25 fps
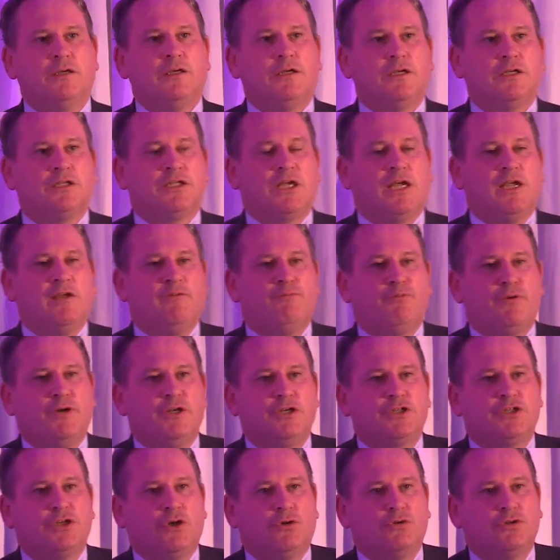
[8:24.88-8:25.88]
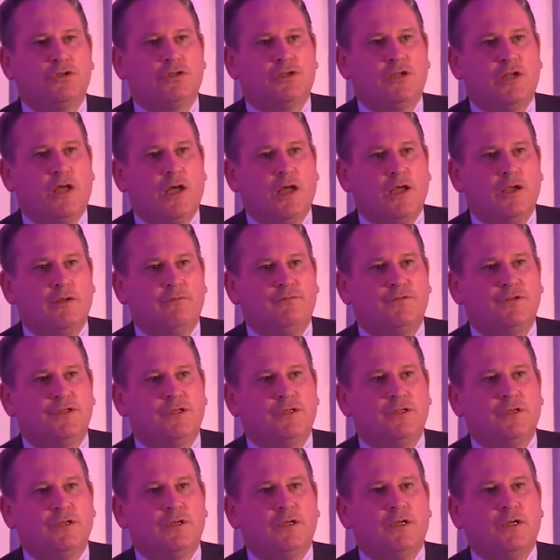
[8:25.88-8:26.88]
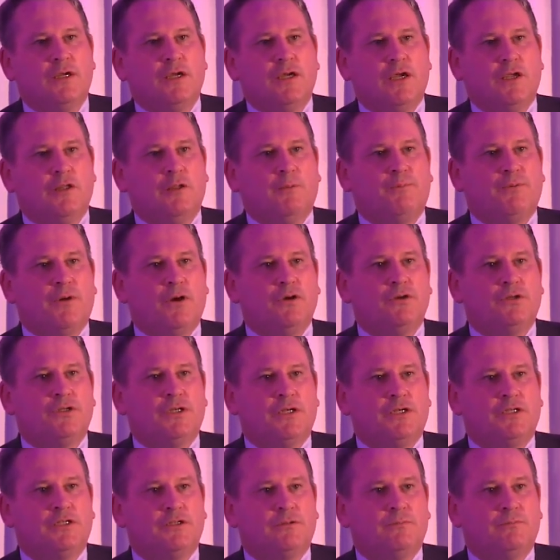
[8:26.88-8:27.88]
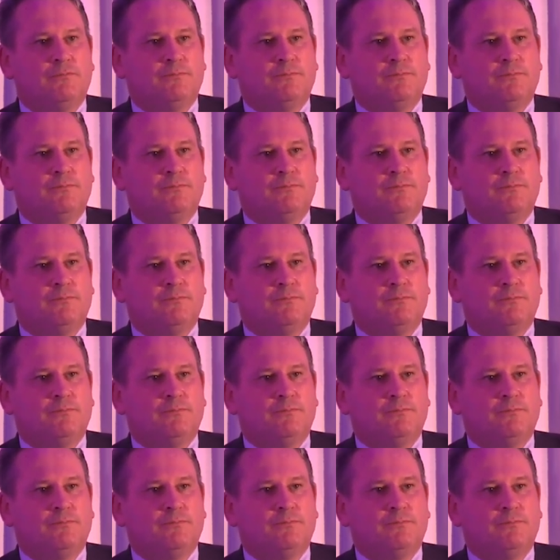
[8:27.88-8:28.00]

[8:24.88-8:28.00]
saved British soldiers' lives in the process.